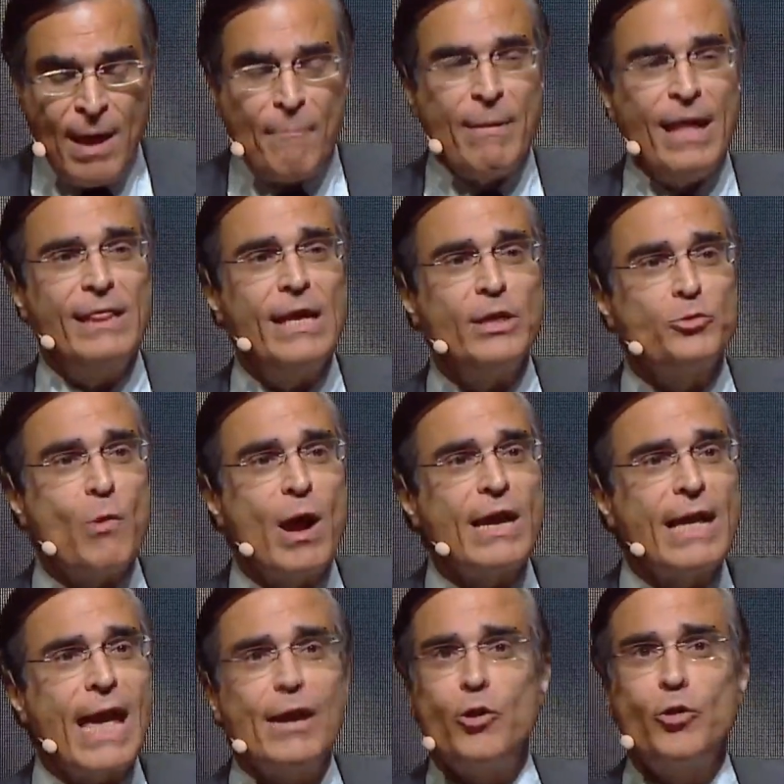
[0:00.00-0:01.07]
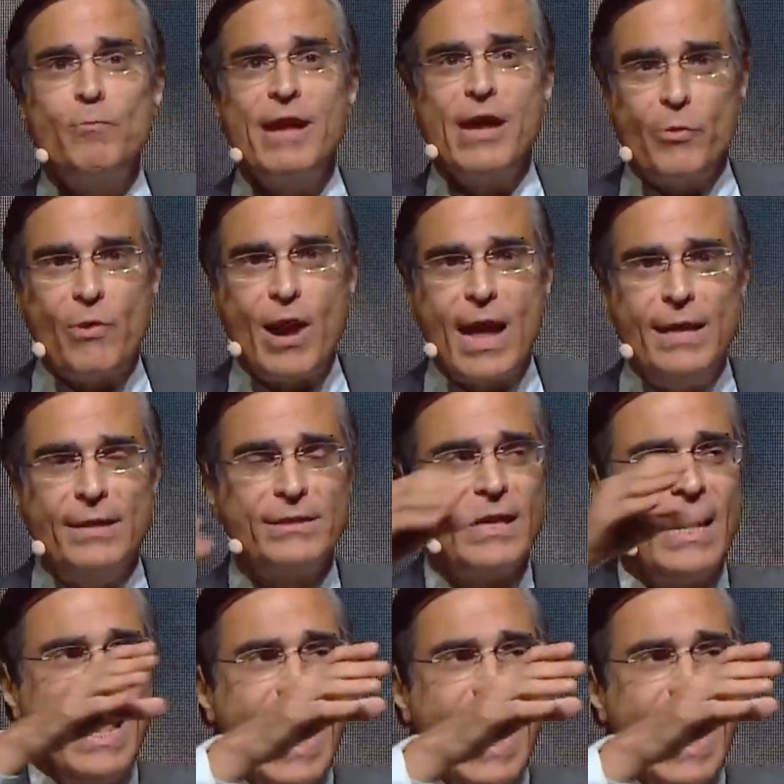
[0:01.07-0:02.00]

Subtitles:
But this 1K could be erased,